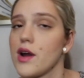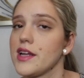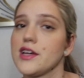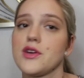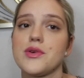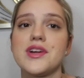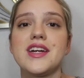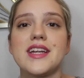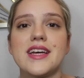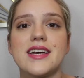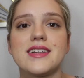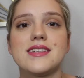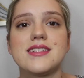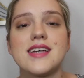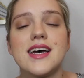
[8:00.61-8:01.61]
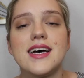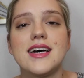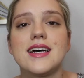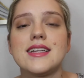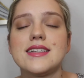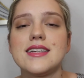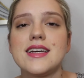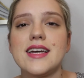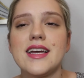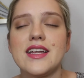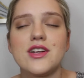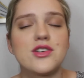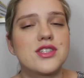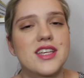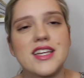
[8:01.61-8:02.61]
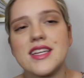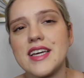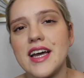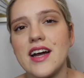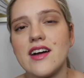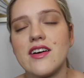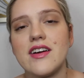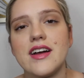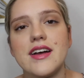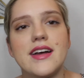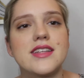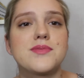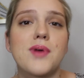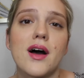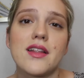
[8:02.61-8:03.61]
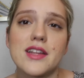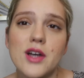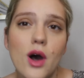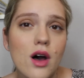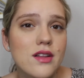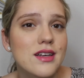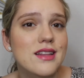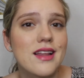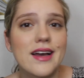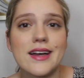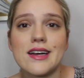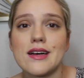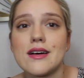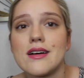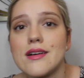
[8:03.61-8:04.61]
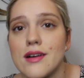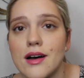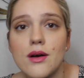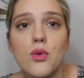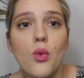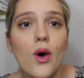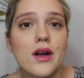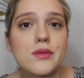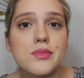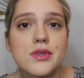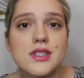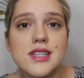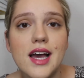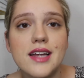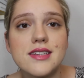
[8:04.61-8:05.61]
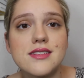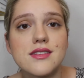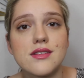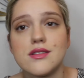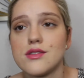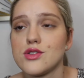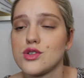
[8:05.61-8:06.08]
ingredient, in your skincare it's probably only like 1%.